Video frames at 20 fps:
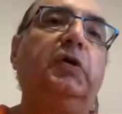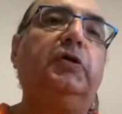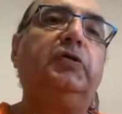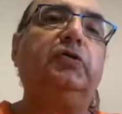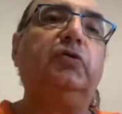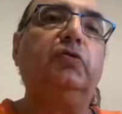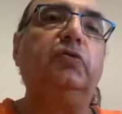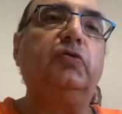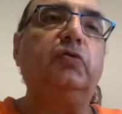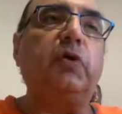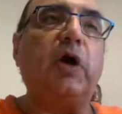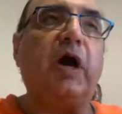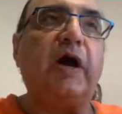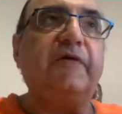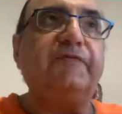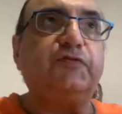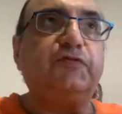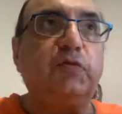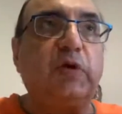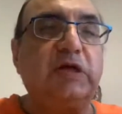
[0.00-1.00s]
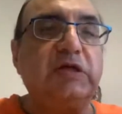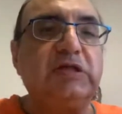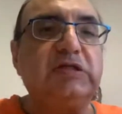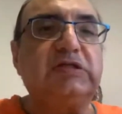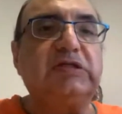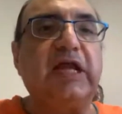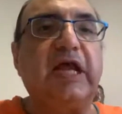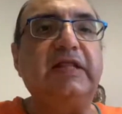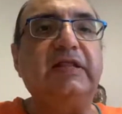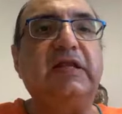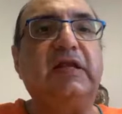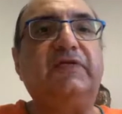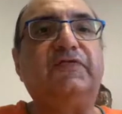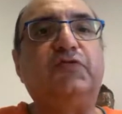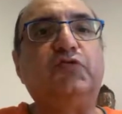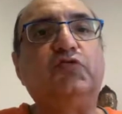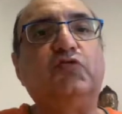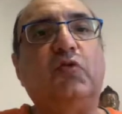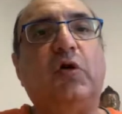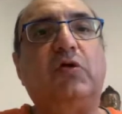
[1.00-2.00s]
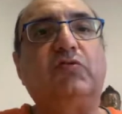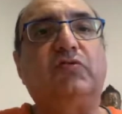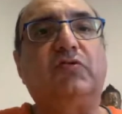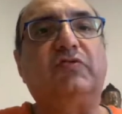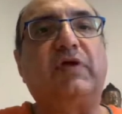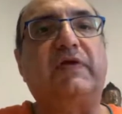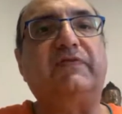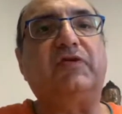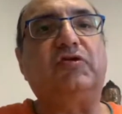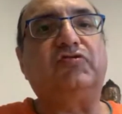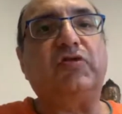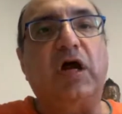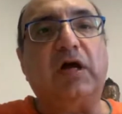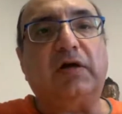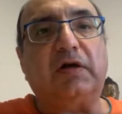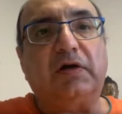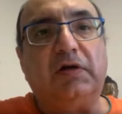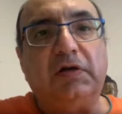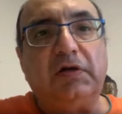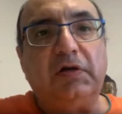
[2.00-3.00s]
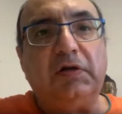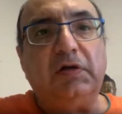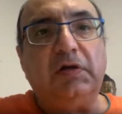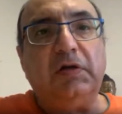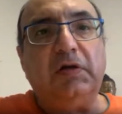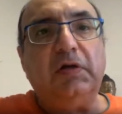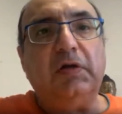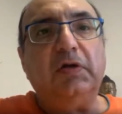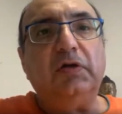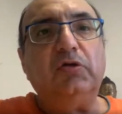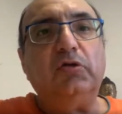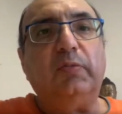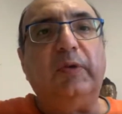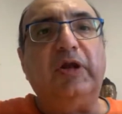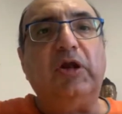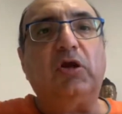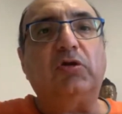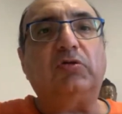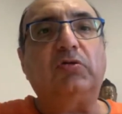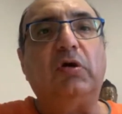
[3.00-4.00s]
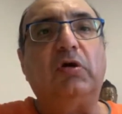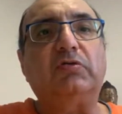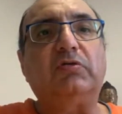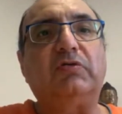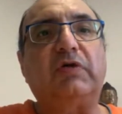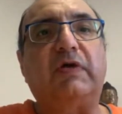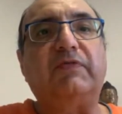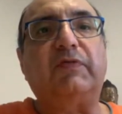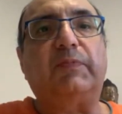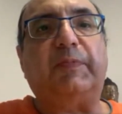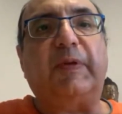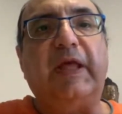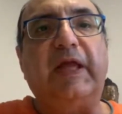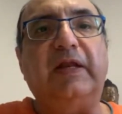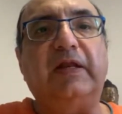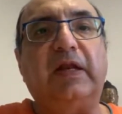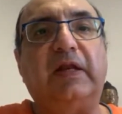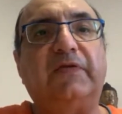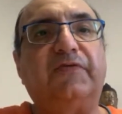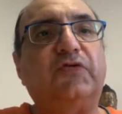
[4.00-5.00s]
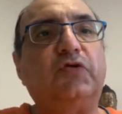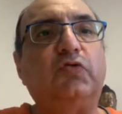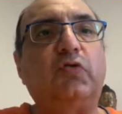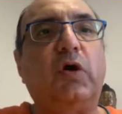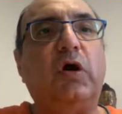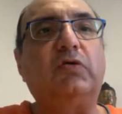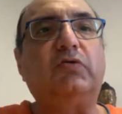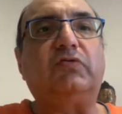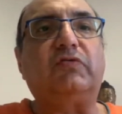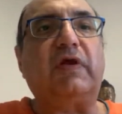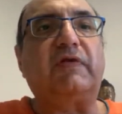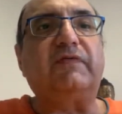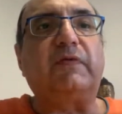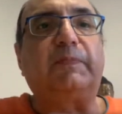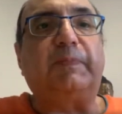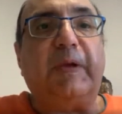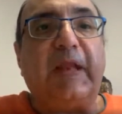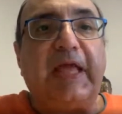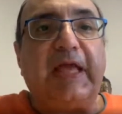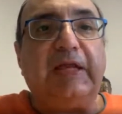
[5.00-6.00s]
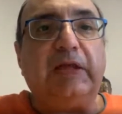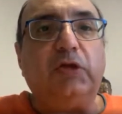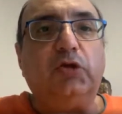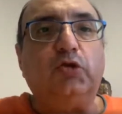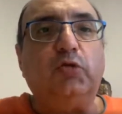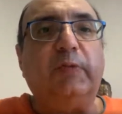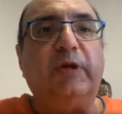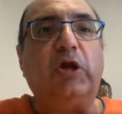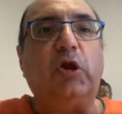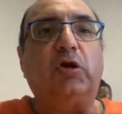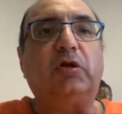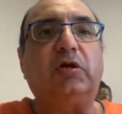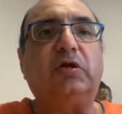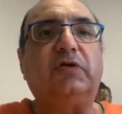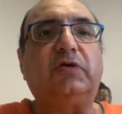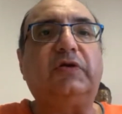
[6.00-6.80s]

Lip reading: You have to understand that if you know how to drive a truck, you may not know how to drive a plane. And if you know how to drive a plane, you may not know